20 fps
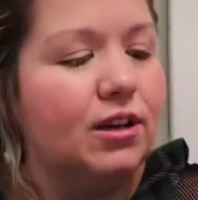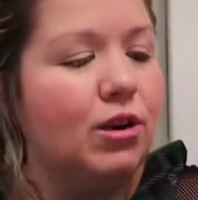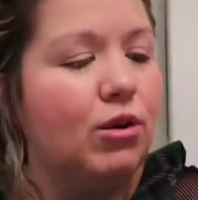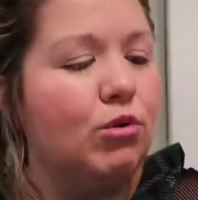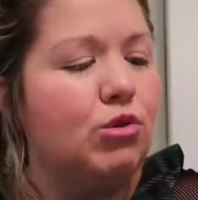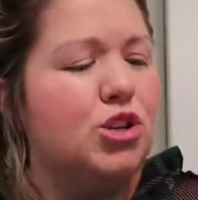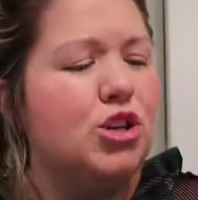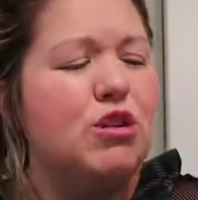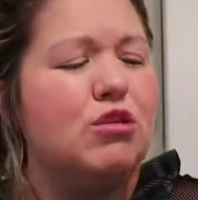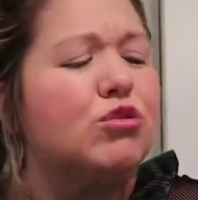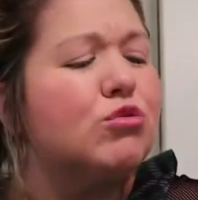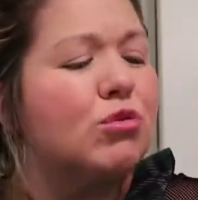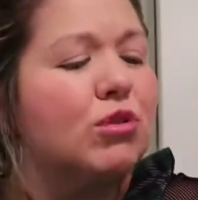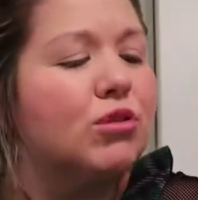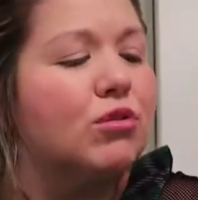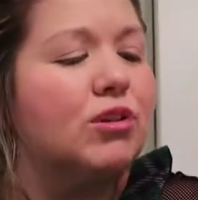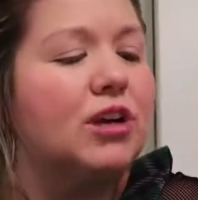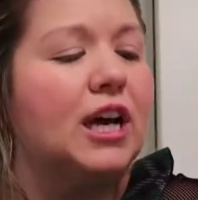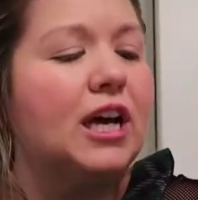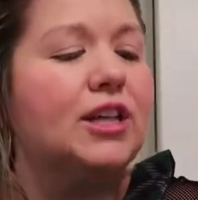
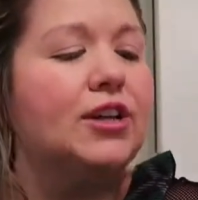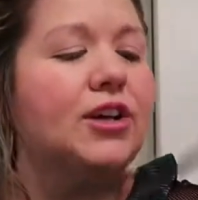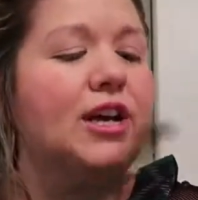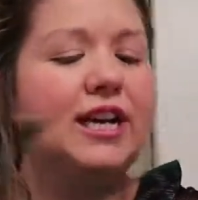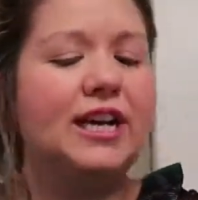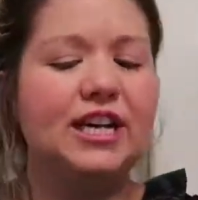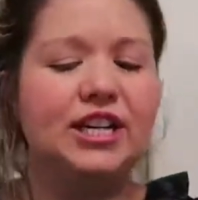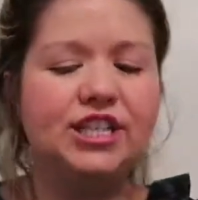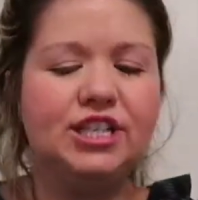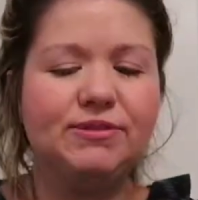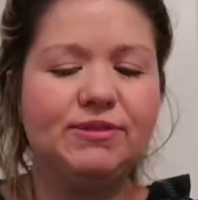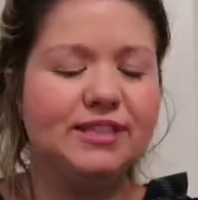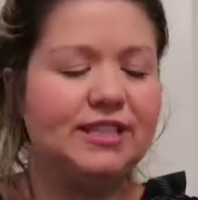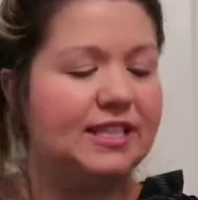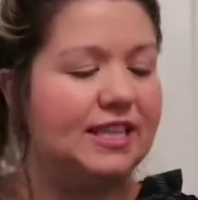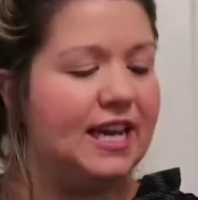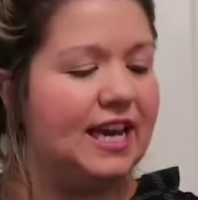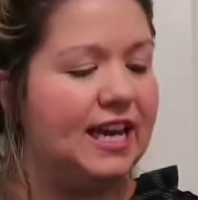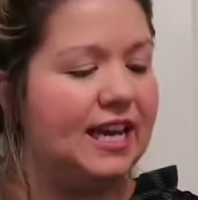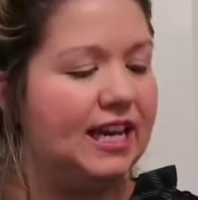neutral color, I guess you would
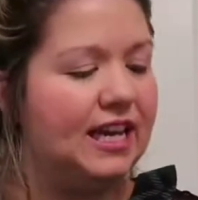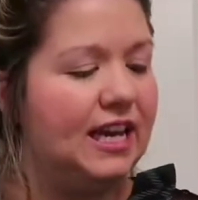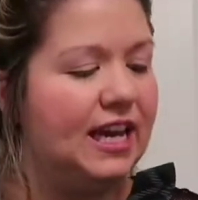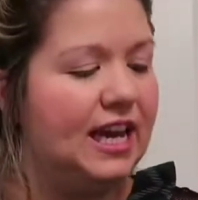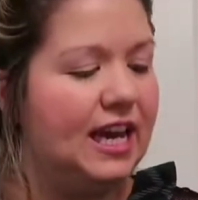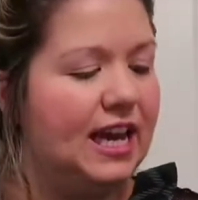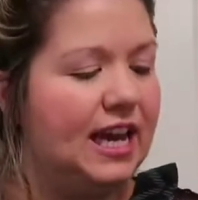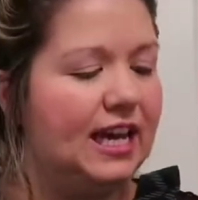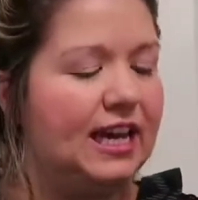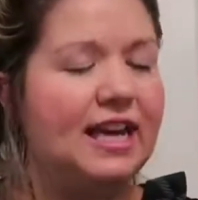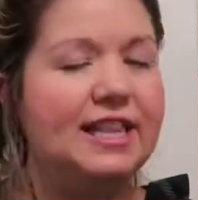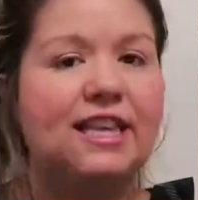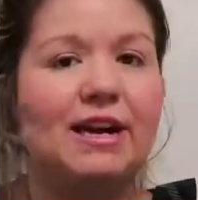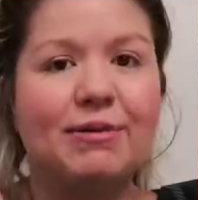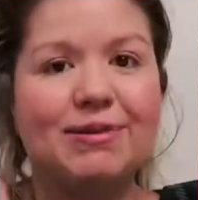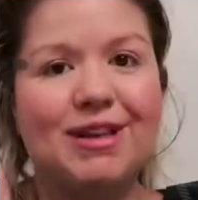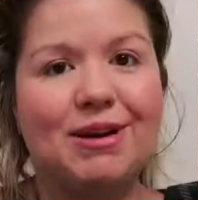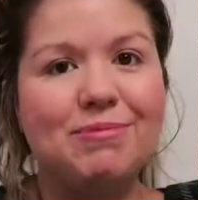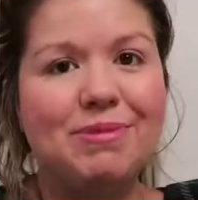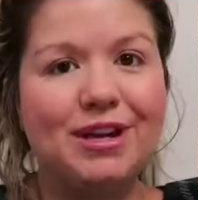say. I
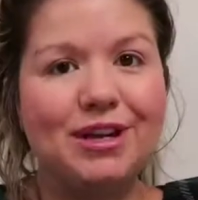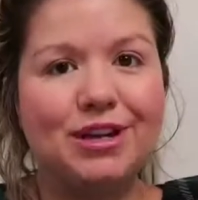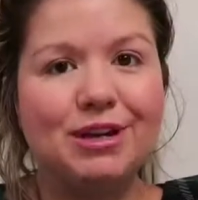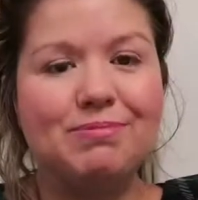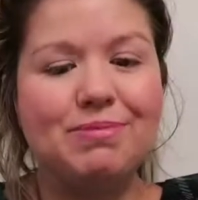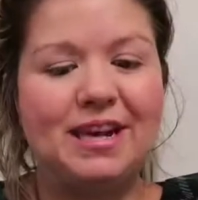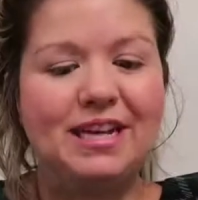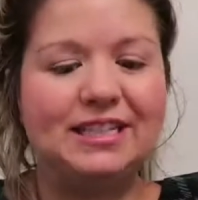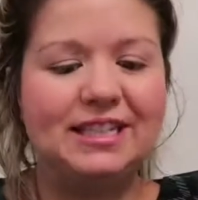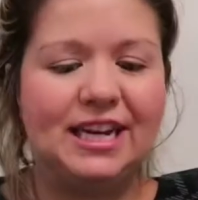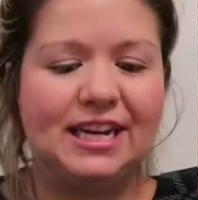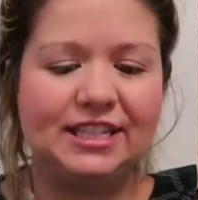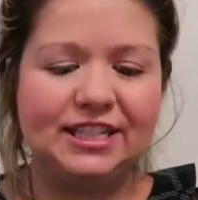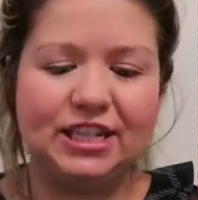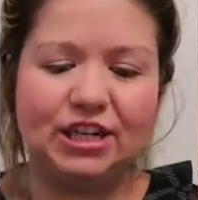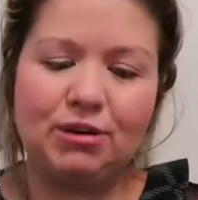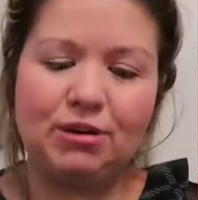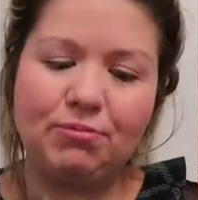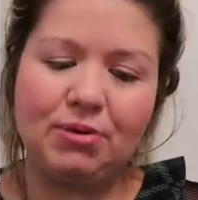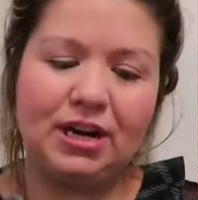thought that would be a good base
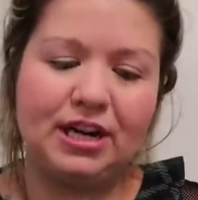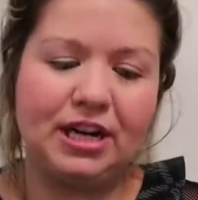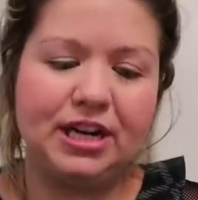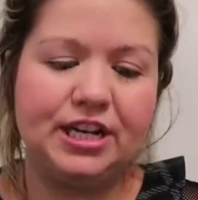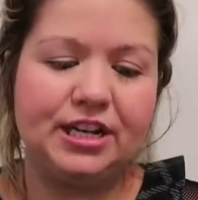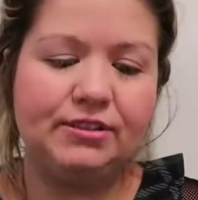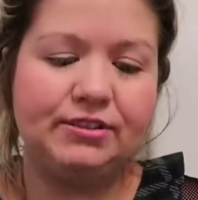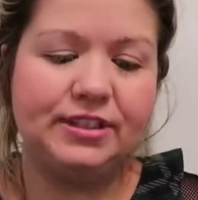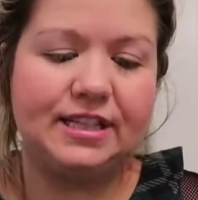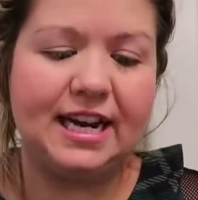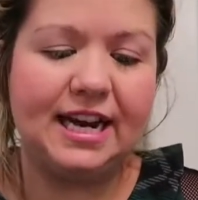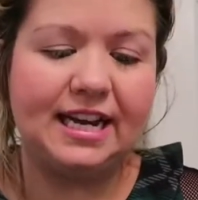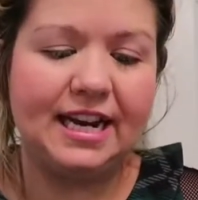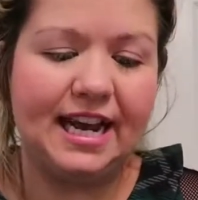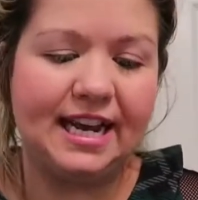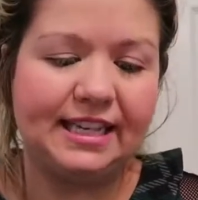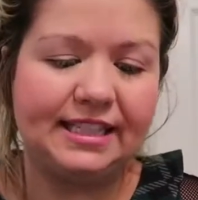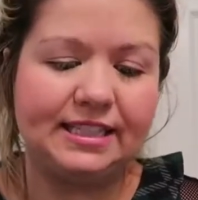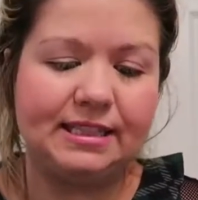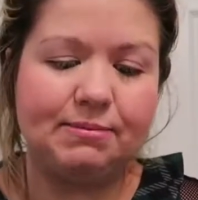eyeshadow. I'm probably gonna use that
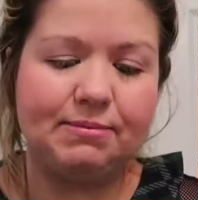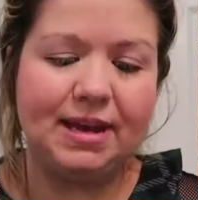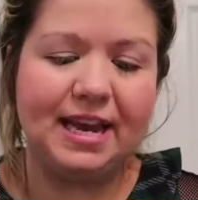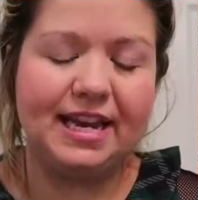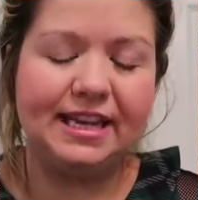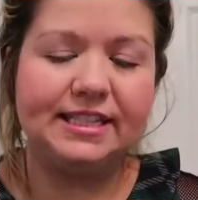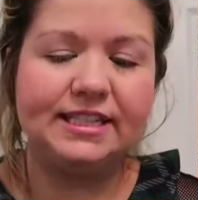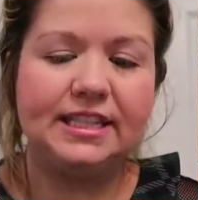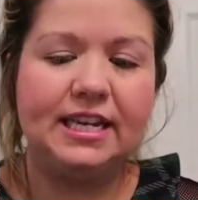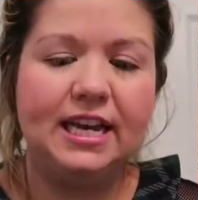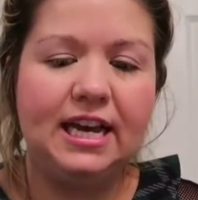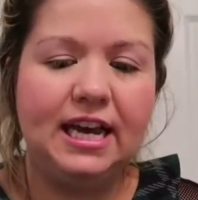as the base.